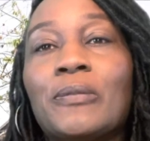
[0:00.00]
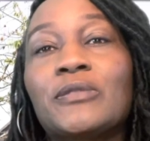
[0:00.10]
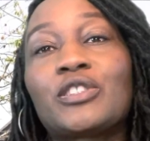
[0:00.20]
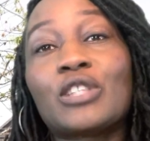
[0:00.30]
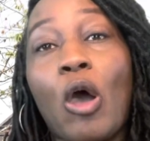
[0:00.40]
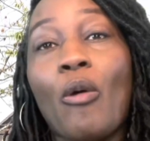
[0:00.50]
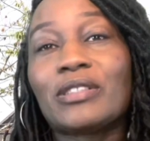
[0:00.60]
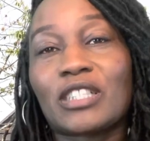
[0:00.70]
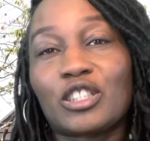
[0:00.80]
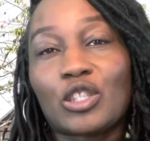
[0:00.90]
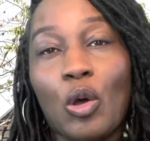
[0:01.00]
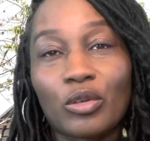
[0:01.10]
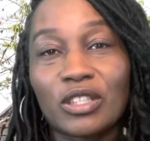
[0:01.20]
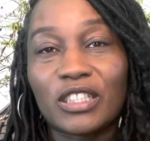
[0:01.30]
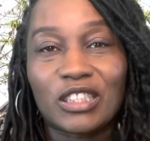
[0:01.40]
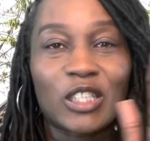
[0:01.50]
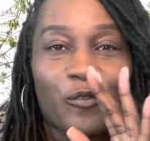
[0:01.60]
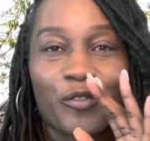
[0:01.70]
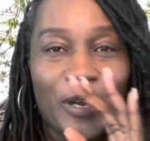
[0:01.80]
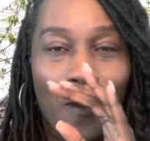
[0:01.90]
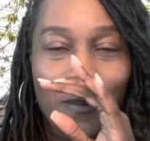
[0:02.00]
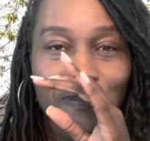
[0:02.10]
Snow is a totally different